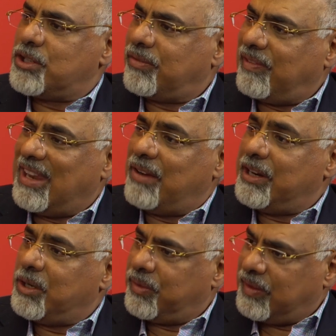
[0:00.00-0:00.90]
age of
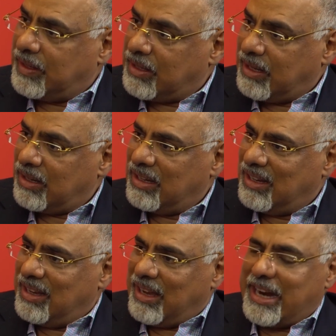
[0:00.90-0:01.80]
11 to 13
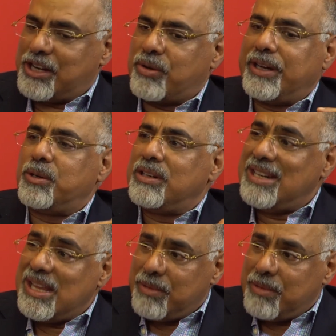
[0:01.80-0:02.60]
and try to